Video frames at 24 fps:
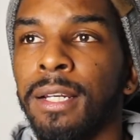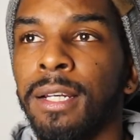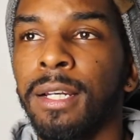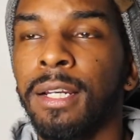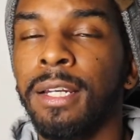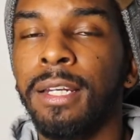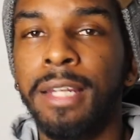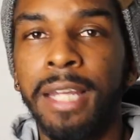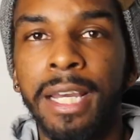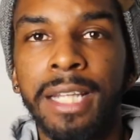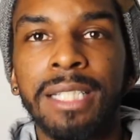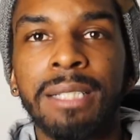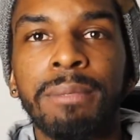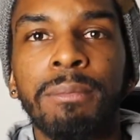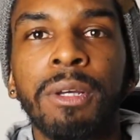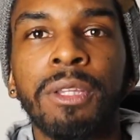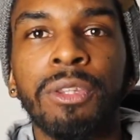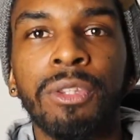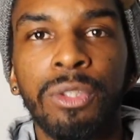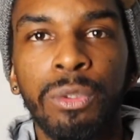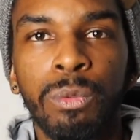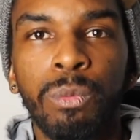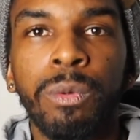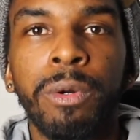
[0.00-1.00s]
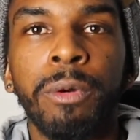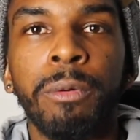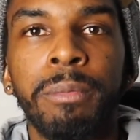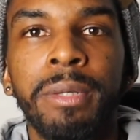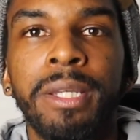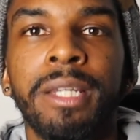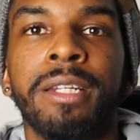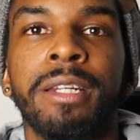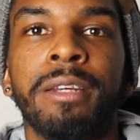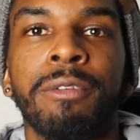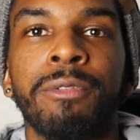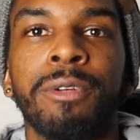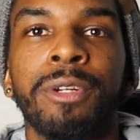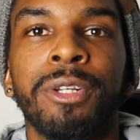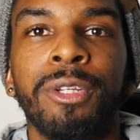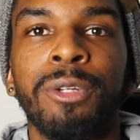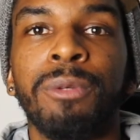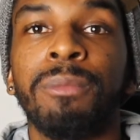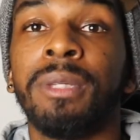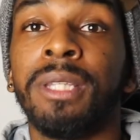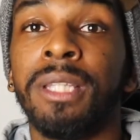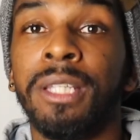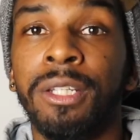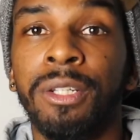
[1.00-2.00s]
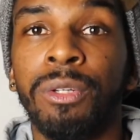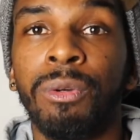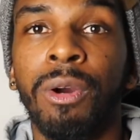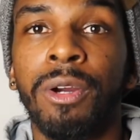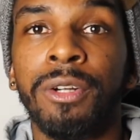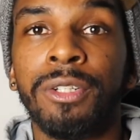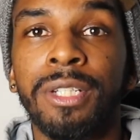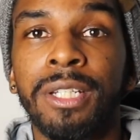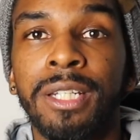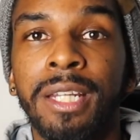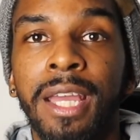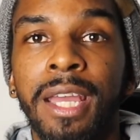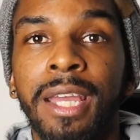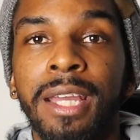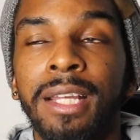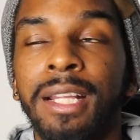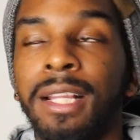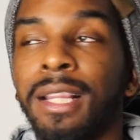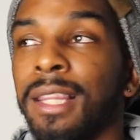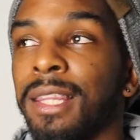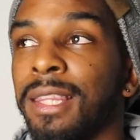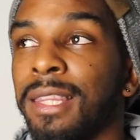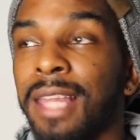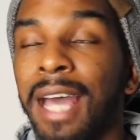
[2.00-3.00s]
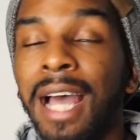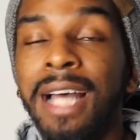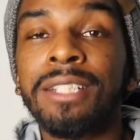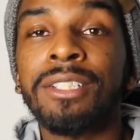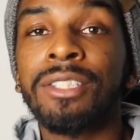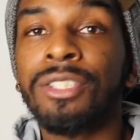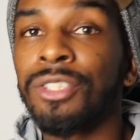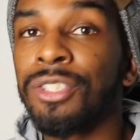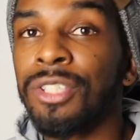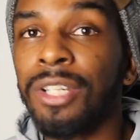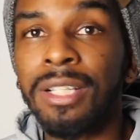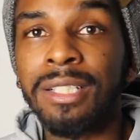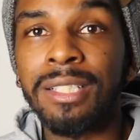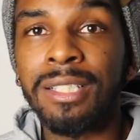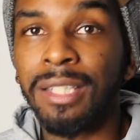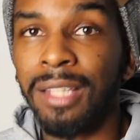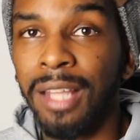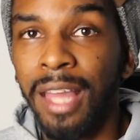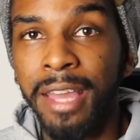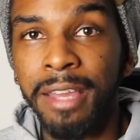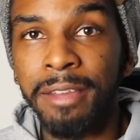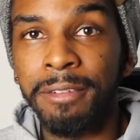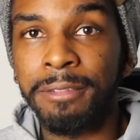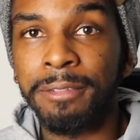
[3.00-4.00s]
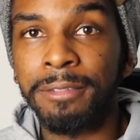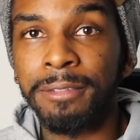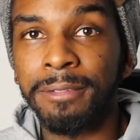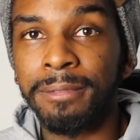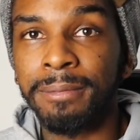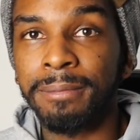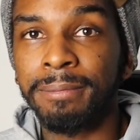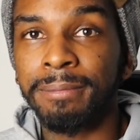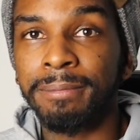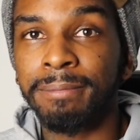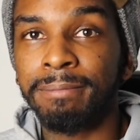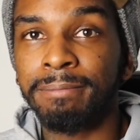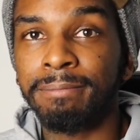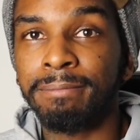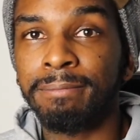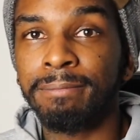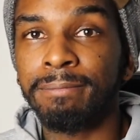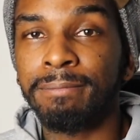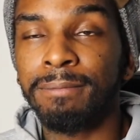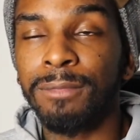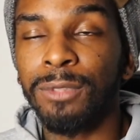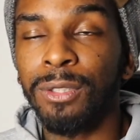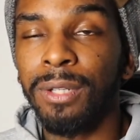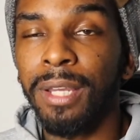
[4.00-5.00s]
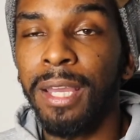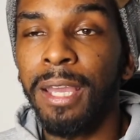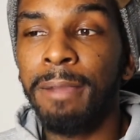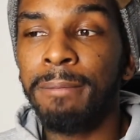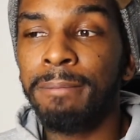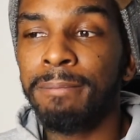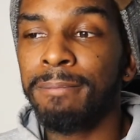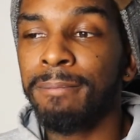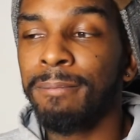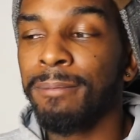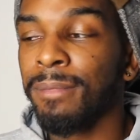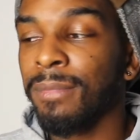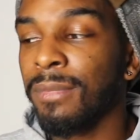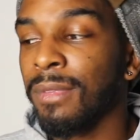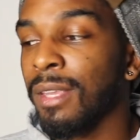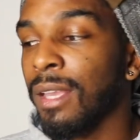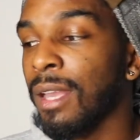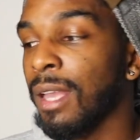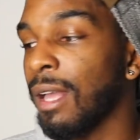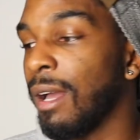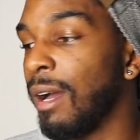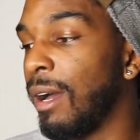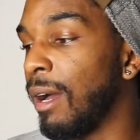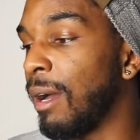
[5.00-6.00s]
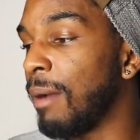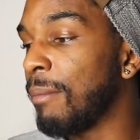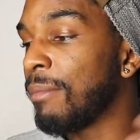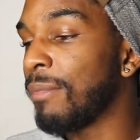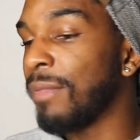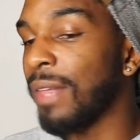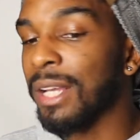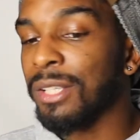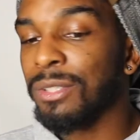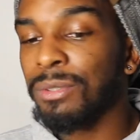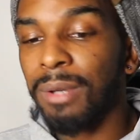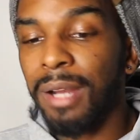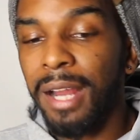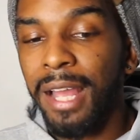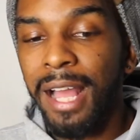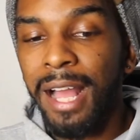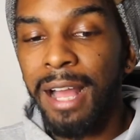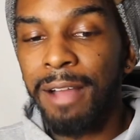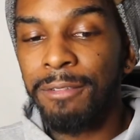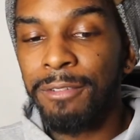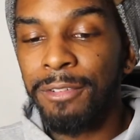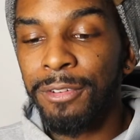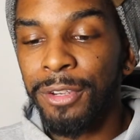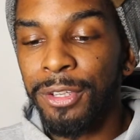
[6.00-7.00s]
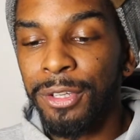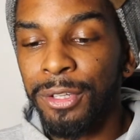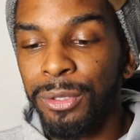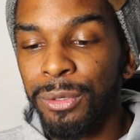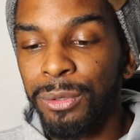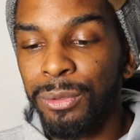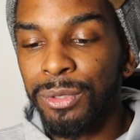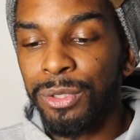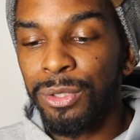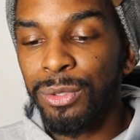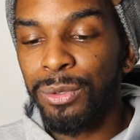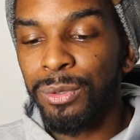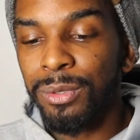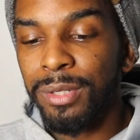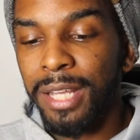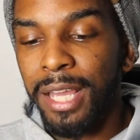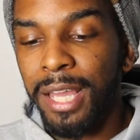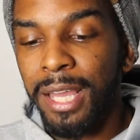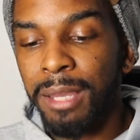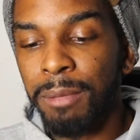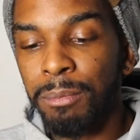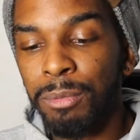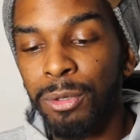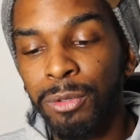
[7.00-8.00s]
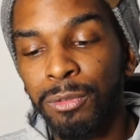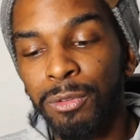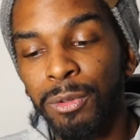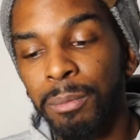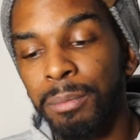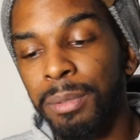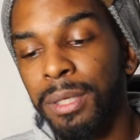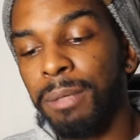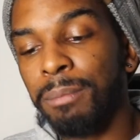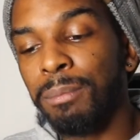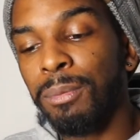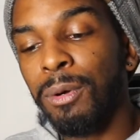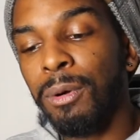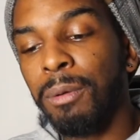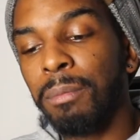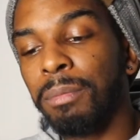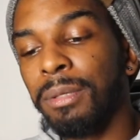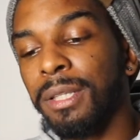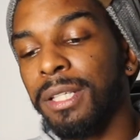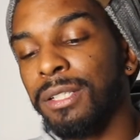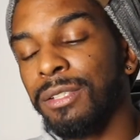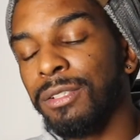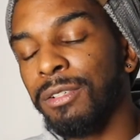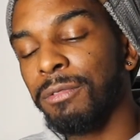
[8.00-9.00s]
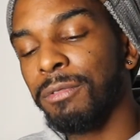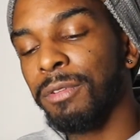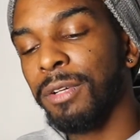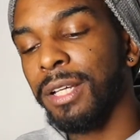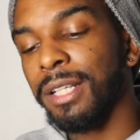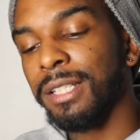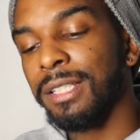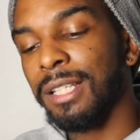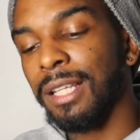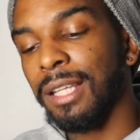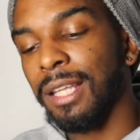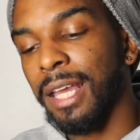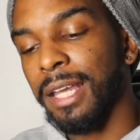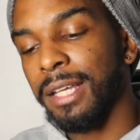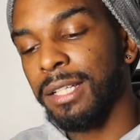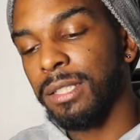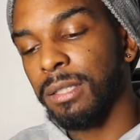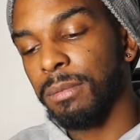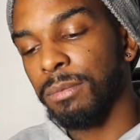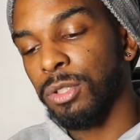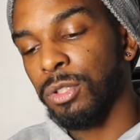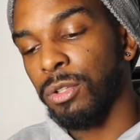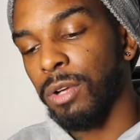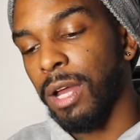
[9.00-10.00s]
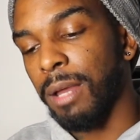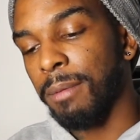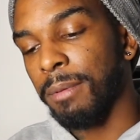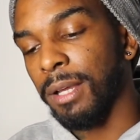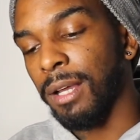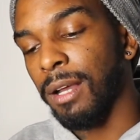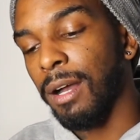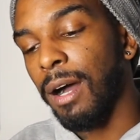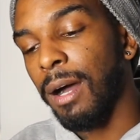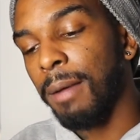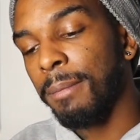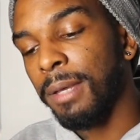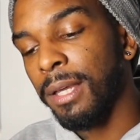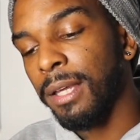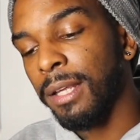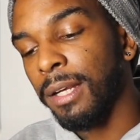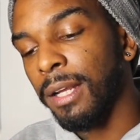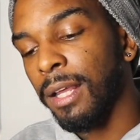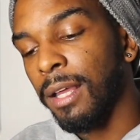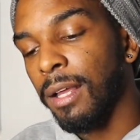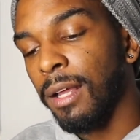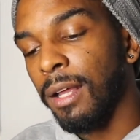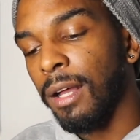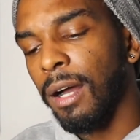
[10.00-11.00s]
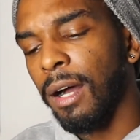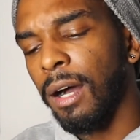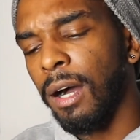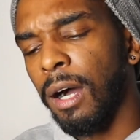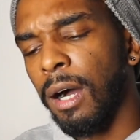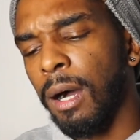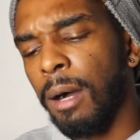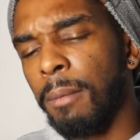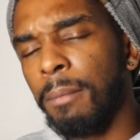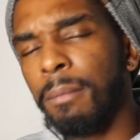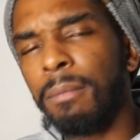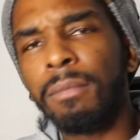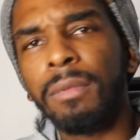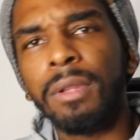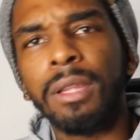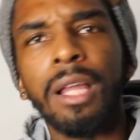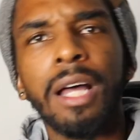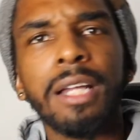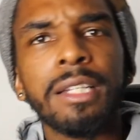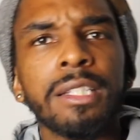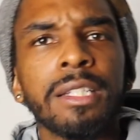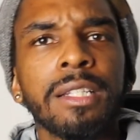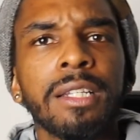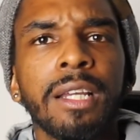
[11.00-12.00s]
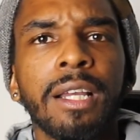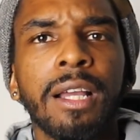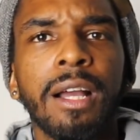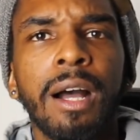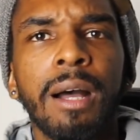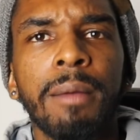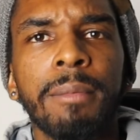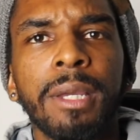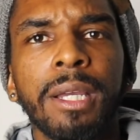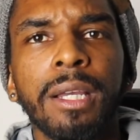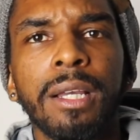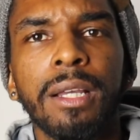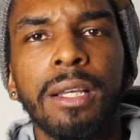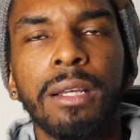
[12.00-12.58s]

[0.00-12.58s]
Next month, you will be a different human than you are today. That's just life. Okay? That's what I have for you today, beautiful people. Please don't forget to like, subscribe, and comment. Lots of good content